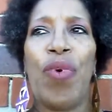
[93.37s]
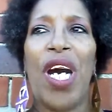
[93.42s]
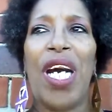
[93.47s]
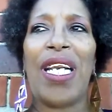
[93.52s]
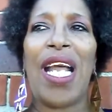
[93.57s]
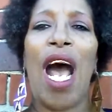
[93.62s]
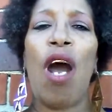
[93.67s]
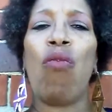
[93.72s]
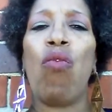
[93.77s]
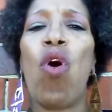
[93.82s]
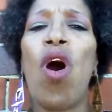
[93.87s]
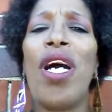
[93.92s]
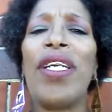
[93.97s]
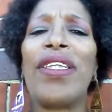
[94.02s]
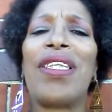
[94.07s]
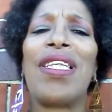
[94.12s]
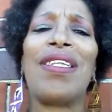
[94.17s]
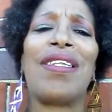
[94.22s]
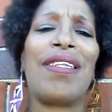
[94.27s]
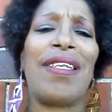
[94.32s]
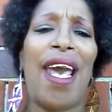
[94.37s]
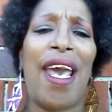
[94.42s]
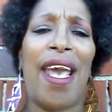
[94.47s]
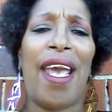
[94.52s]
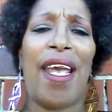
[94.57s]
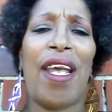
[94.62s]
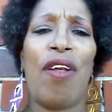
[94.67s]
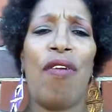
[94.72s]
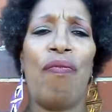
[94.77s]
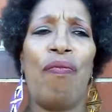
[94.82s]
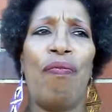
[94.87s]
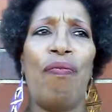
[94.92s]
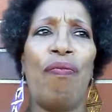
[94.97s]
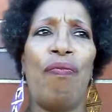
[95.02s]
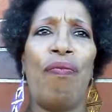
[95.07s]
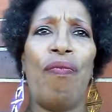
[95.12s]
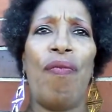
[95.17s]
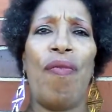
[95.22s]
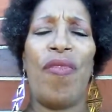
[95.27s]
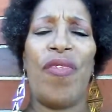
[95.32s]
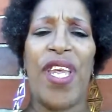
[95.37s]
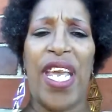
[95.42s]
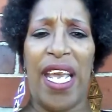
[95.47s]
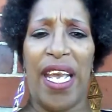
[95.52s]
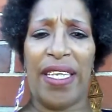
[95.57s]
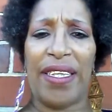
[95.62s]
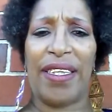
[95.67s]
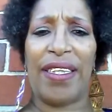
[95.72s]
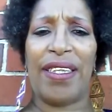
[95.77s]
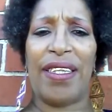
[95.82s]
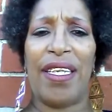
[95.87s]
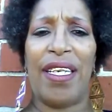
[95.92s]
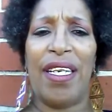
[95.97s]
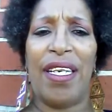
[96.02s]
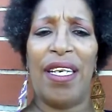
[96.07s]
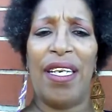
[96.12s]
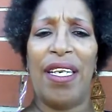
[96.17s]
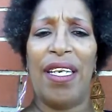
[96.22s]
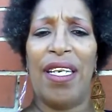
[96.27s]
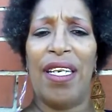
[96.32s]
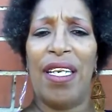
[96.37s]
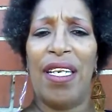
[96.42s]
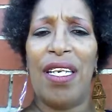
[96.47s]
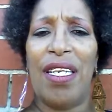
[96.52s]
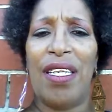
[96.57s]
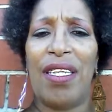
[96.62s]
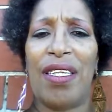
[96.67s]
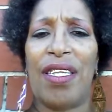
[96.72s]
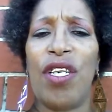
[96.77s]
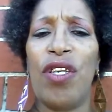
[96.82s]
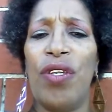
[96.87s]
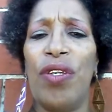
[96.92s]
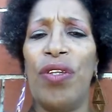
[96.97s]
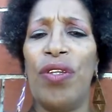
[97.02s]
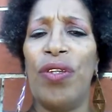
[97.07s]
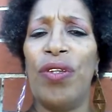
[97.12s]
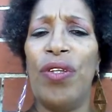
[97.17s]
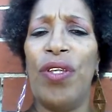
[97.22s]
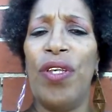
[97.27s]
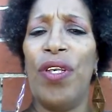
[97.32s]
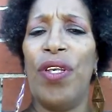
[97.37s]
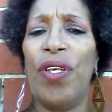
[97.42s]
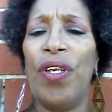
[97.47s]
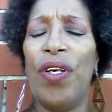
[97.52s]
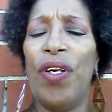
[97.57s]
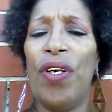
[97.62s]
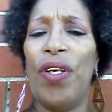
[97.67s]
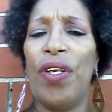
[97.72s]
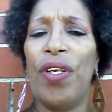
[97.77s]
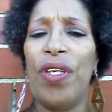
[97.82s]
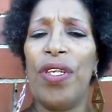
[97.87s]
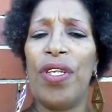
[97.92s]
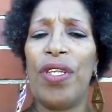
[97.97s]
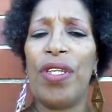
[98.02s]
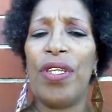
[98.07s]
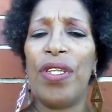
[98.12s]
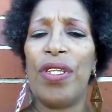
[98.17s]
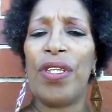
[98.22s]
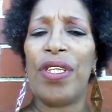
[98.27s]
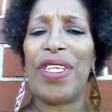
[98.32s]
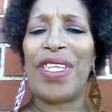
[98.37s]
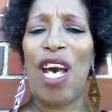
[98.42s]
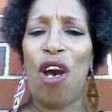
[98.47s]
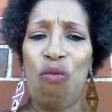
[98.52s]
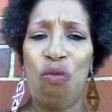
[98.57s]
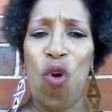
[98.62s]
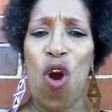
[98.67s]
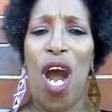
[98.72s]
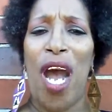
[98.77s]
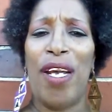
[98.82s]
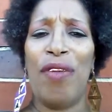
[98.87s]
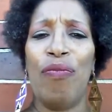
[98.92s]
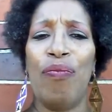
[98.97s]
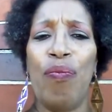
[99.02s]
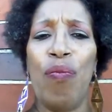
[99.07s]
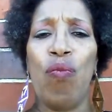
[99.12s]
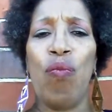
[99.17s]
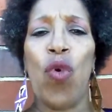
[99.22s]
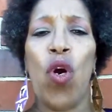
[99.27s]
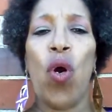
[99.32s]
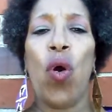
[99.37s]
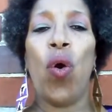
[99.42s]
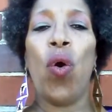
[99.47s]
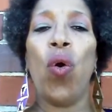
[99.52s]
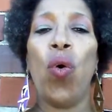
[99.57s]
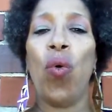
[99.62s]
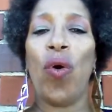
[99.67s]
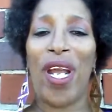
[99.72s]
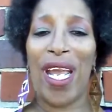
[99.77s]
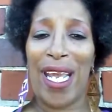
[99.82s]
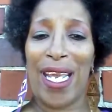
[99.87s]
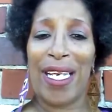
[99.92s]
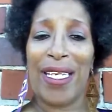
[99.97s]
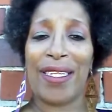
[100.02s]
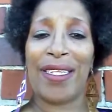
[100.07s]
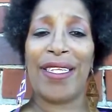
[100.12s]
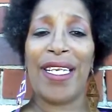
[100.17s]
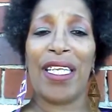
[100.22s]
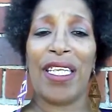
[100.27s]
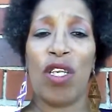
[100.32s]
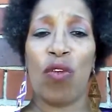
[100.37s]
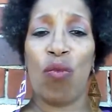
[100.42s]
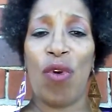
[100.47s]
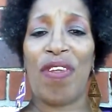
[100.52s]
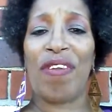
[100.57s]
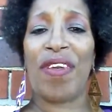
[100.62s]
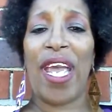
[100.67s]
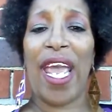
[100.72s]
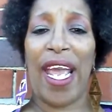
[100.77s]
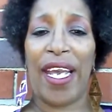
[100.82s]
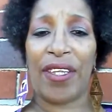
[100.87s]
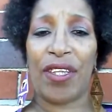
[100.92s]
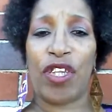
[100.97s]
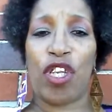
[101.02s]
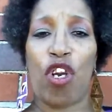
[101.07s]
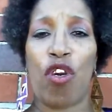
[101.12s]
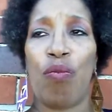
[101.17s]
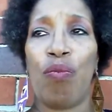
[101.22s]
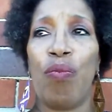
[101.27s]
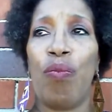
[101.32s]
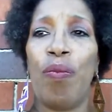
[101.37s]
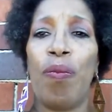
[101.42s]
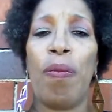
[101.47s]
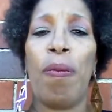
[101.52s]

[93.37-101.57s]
But I want to say this to someone who is dealing with cancer.